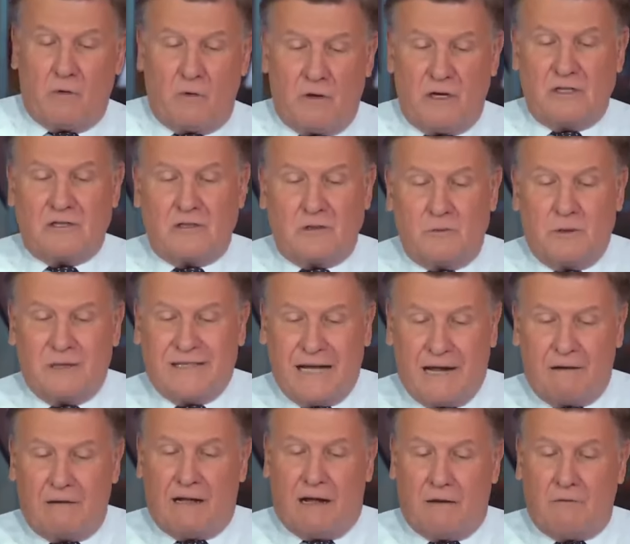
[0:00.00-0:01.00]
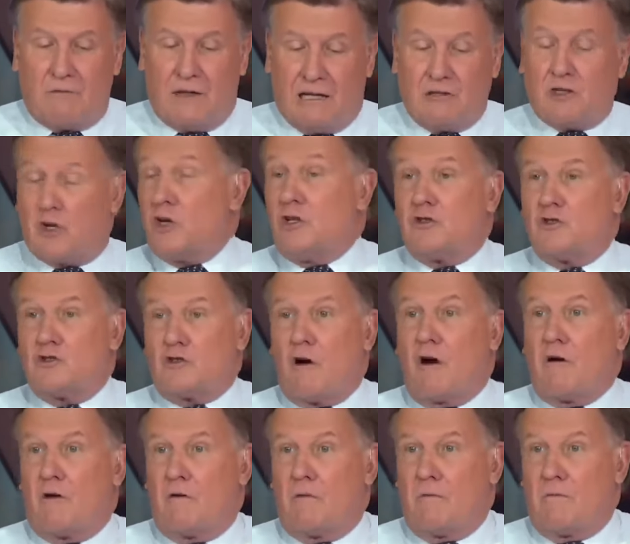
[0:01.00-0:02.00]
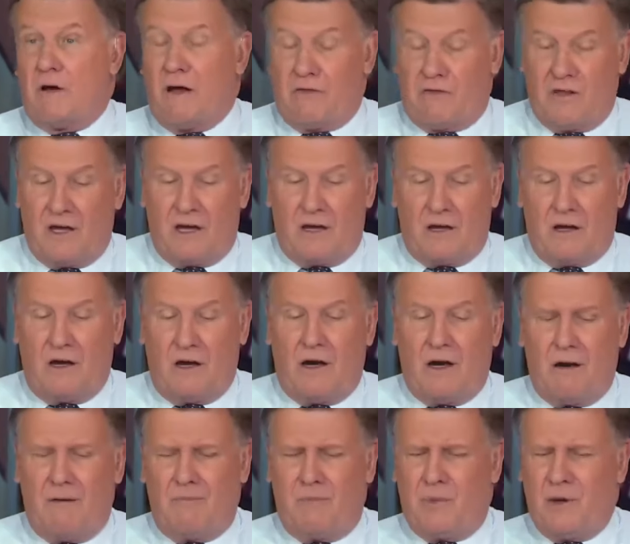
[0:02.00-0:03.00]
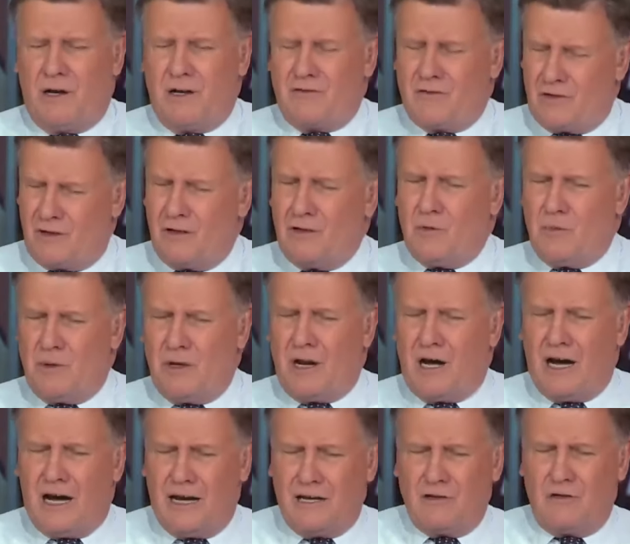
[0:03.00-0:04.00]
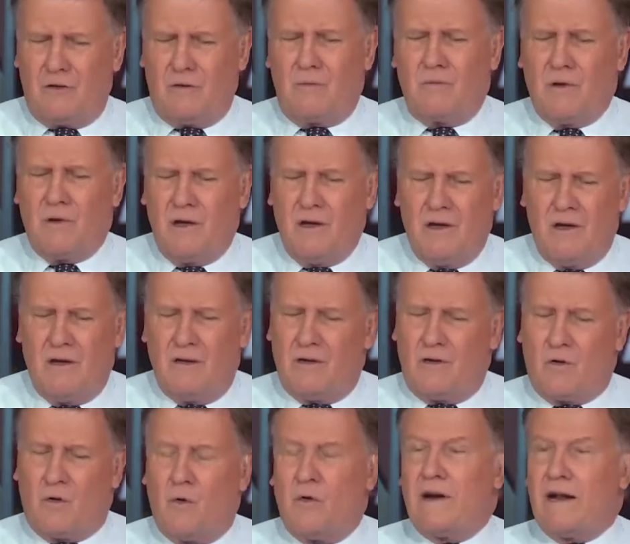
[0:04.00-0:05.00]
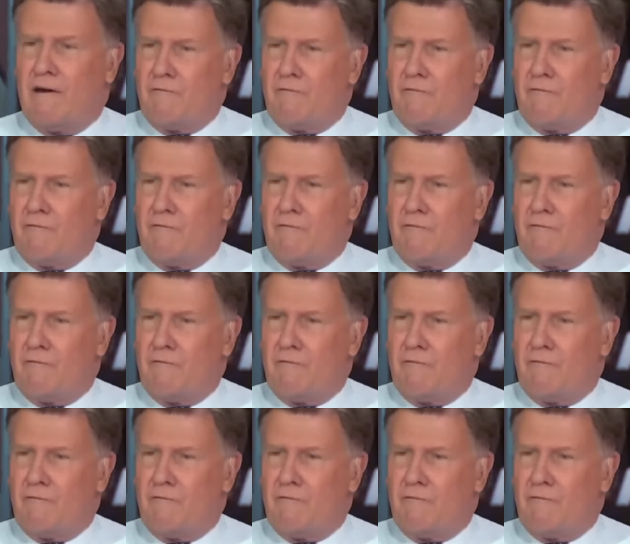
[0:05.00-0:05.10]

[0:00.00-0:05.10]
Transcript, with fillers: other reasons, but that, that that's a good start, I think. Uh, but it's a little bit odd. You're you're going